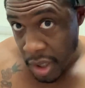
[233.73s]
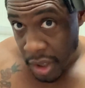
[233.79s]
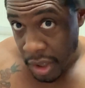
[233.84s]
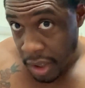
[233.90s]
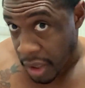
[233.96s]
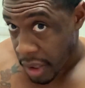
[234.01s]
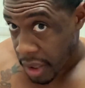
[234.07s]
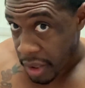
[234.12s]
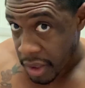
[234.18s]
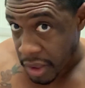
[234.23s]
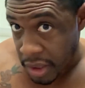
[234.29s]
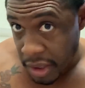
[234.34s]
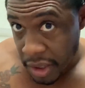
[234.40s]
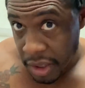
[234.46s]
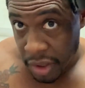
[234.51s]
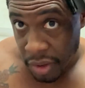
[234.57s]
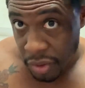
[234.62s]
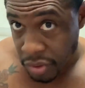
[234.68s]
cut,
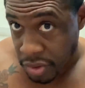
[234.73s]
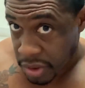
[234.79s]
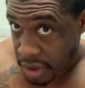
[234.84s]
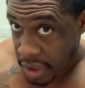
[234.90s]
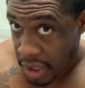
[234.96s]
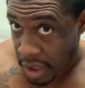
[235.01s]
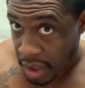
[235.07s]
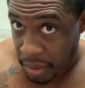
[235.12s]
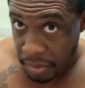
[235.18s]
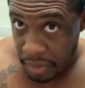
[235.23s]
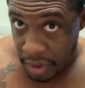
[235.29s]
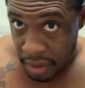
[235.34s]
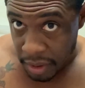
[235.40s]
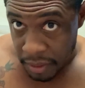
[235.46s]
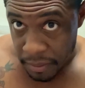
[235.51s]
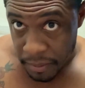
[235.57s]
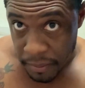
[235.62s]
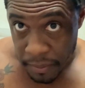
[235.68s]
it'll stay up there.
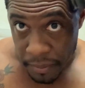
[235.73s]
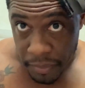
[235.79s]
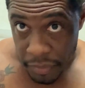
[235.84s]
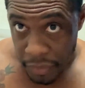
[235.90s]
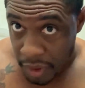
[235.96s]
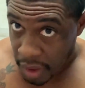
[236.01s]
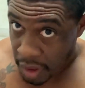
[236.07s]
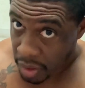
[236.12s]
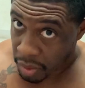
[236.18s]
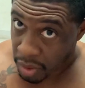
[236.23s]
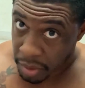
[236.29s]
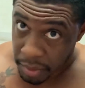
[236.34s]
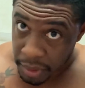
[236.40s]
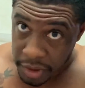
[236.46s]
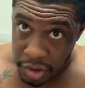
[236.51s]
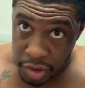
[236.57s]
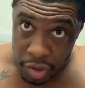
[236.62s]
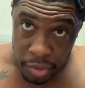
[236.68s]
You want to
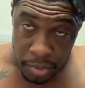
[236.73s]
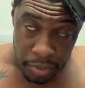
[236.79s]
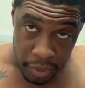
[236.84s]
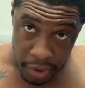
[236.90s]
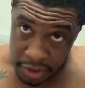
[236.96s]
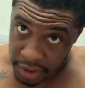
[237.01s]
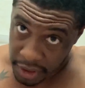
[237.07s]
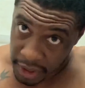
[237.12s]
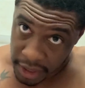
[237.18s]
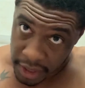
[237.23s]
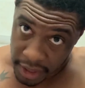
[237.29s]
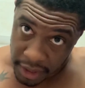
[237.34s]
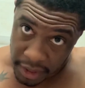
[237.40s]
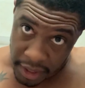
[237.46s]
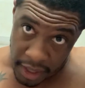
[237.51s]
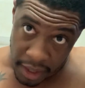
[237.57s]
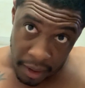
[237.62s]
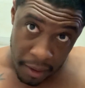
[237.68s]
make sure you brush that hair
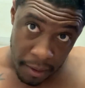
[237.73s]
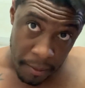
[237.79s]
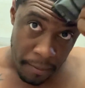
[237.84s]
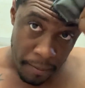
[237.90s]
down,